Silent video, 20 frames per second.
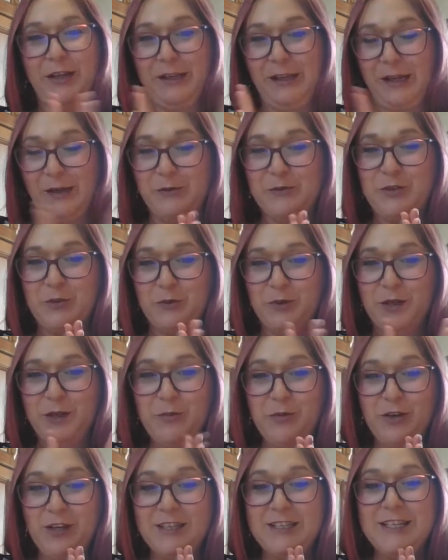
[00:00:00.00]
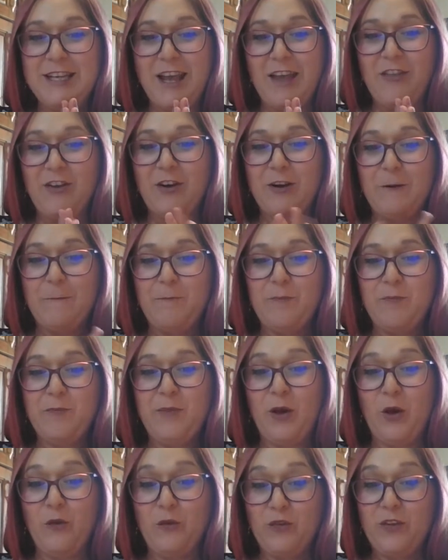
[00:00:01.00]
it yet. So we're gonna put it together,
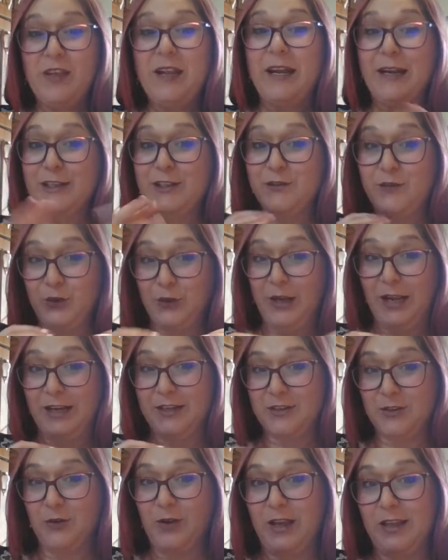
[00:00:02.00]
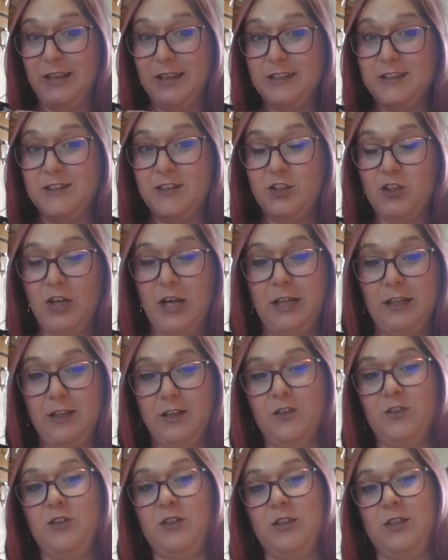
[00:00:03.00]
but over the next few days. Okay, that's the
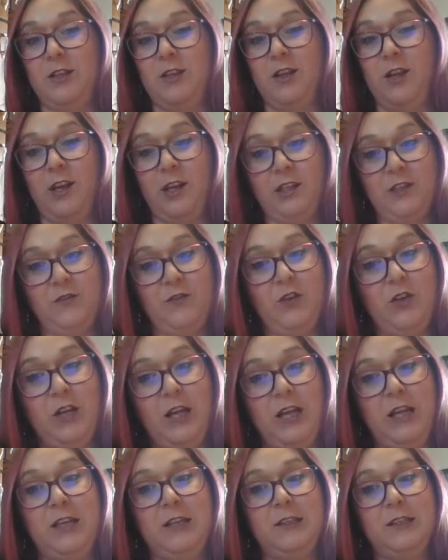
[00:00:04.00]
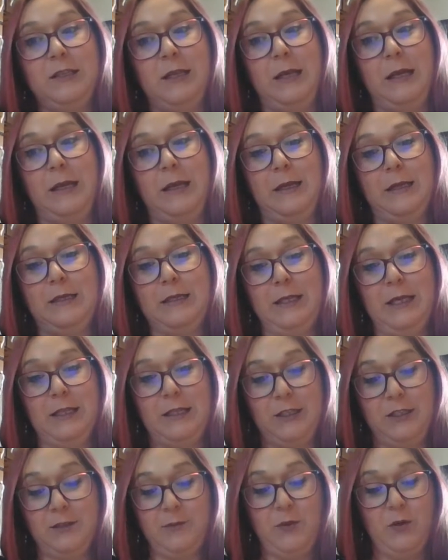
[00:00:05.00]
challenge, is in the next few days to get
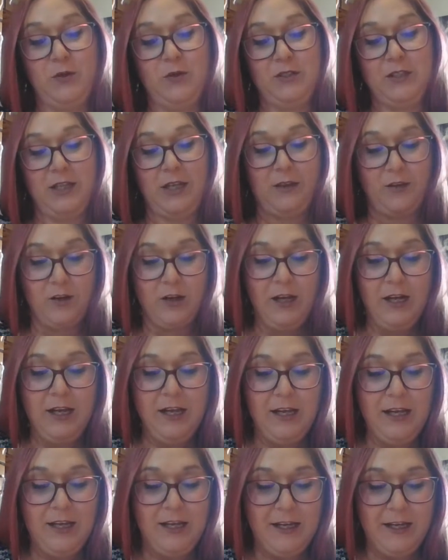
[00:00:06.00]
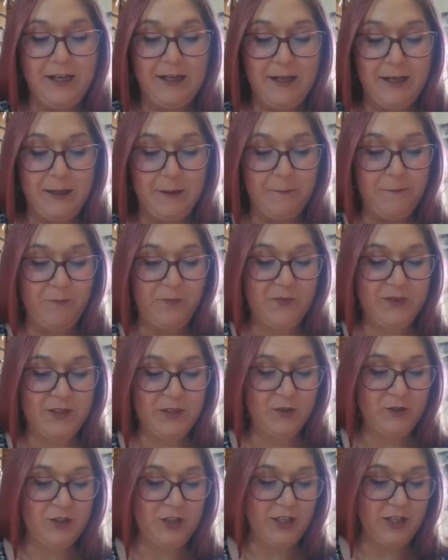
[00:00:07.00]
this post together.
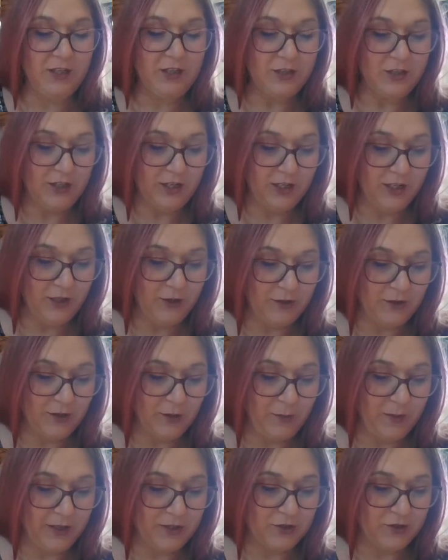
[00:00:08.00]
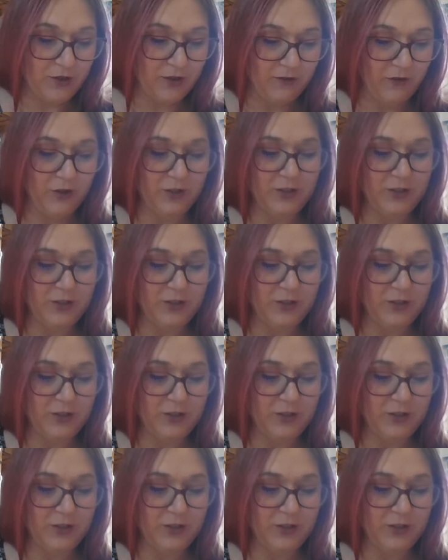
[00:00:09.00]
So she did a cute little picture of